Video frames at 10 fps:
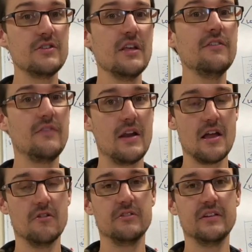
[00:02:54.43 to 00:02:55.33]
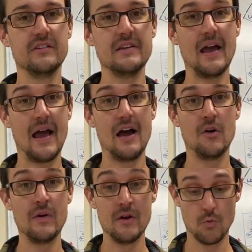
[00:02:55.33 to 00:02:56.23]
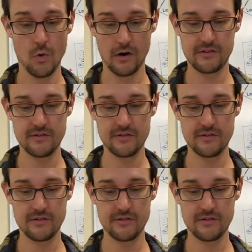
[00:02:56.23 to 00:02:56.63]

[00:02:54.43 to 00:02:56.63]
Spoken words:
this video to see how it works.